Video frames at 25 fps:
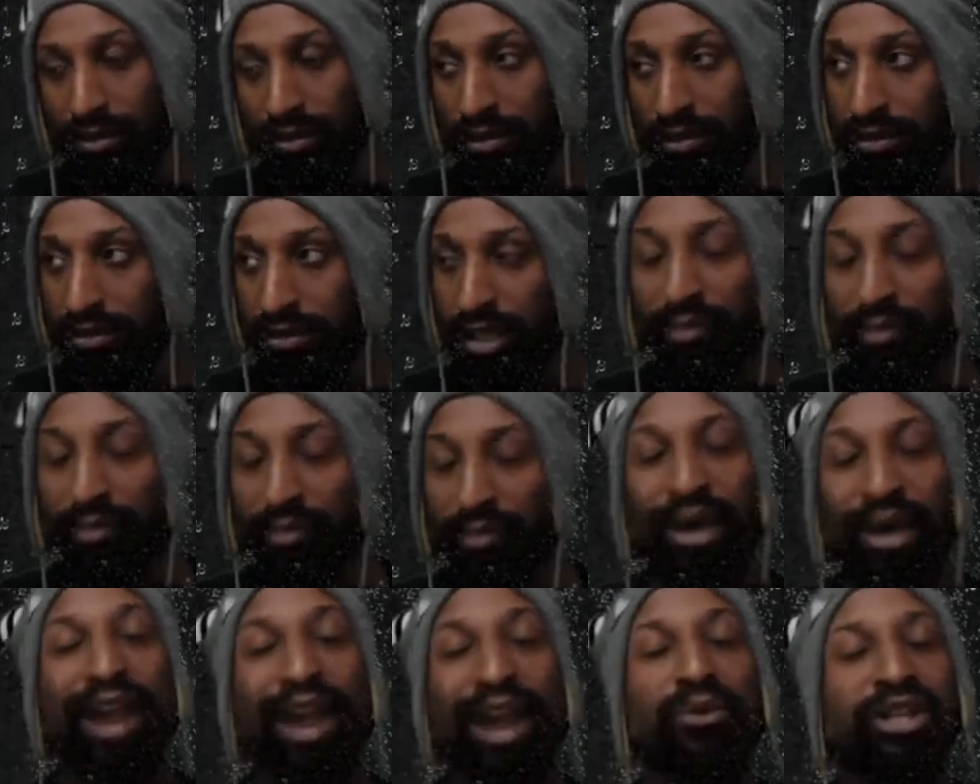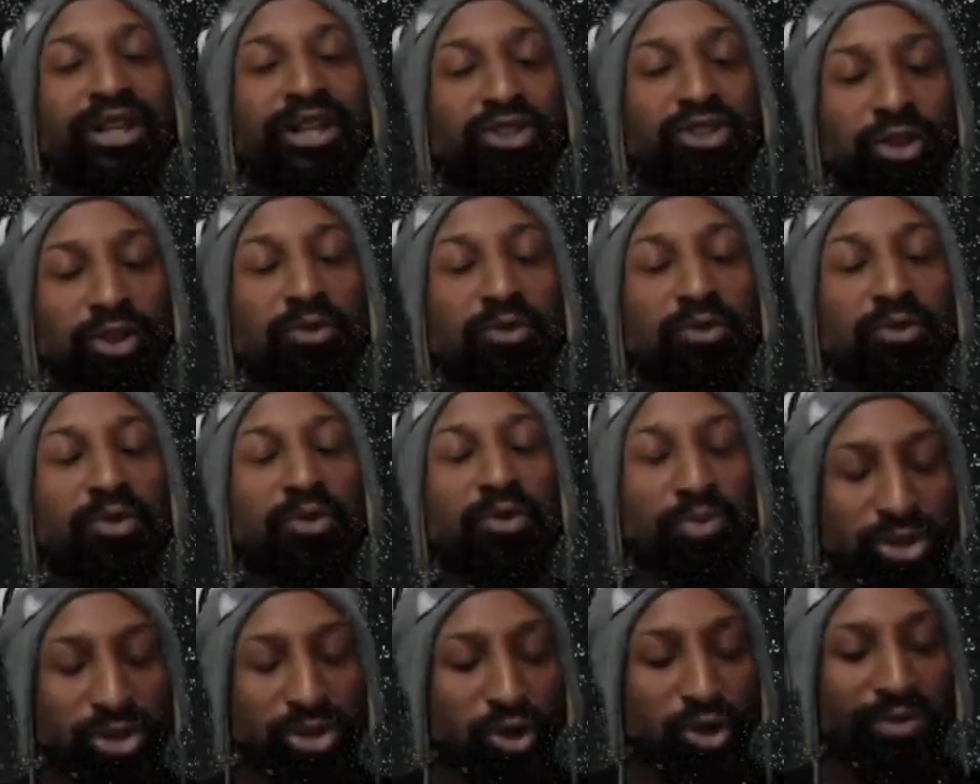To come back would, would
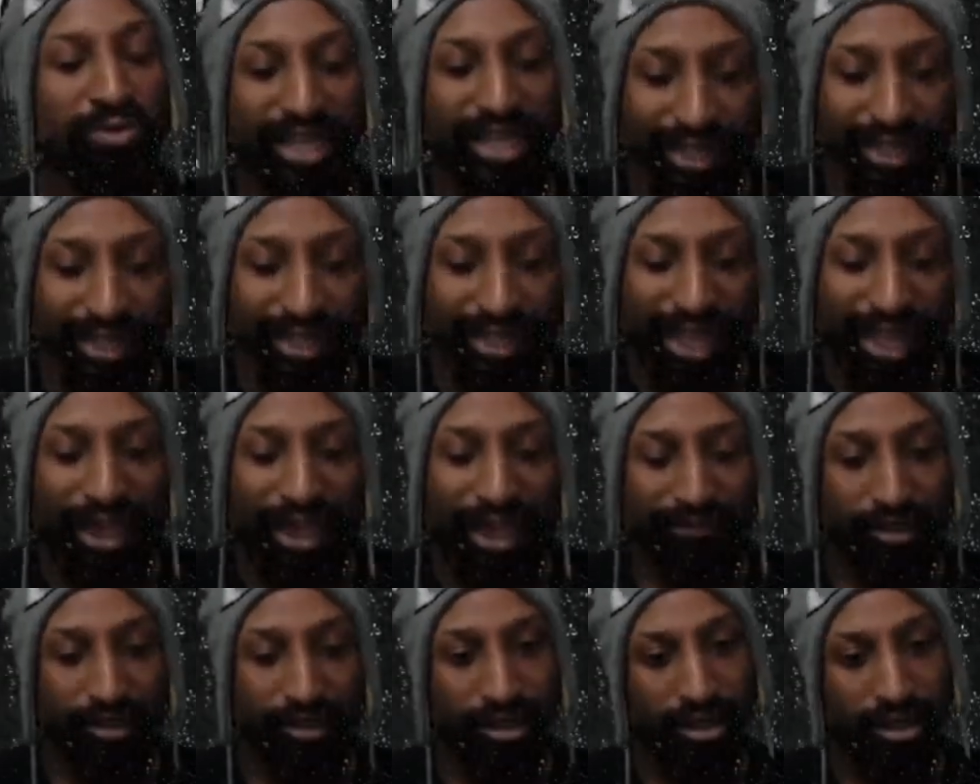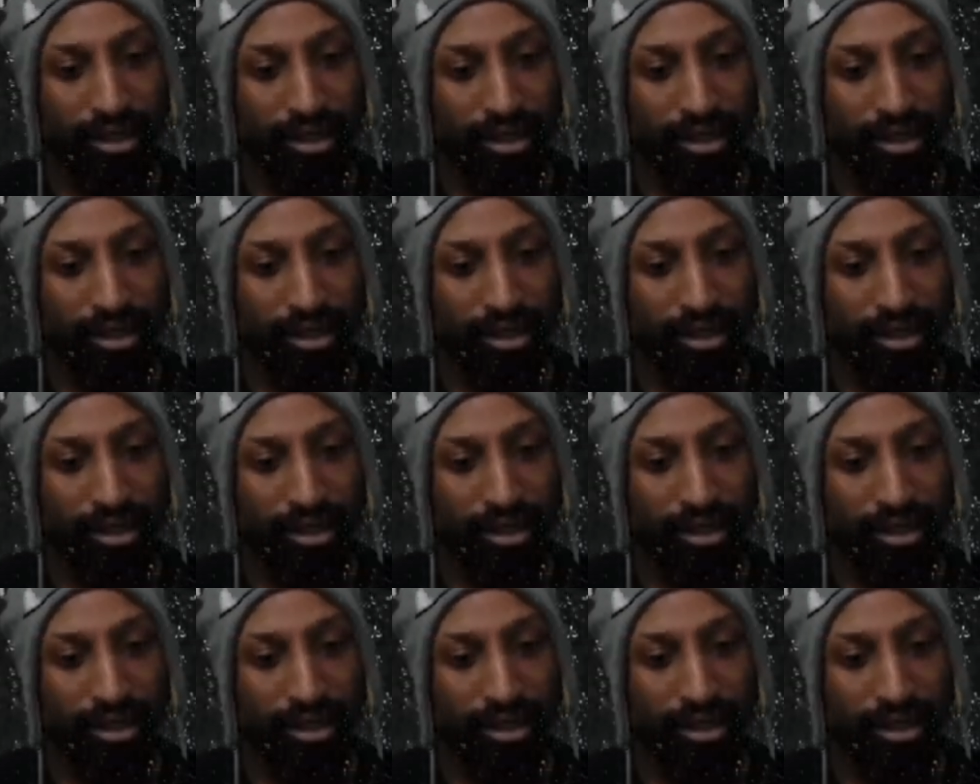presume that it left.